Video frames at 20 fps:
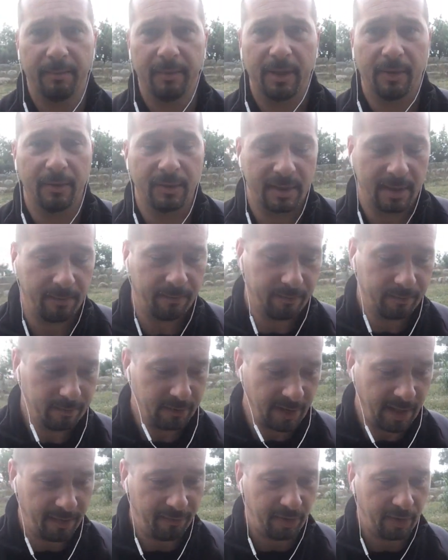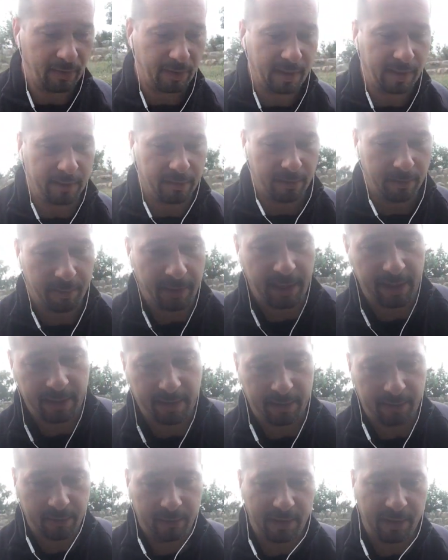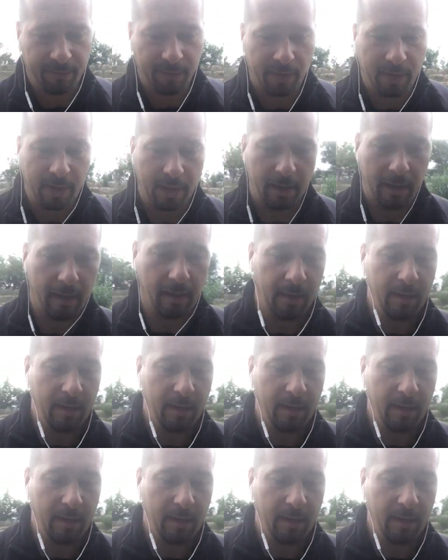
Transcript: because I'm driving around on a bike, I don't have a car.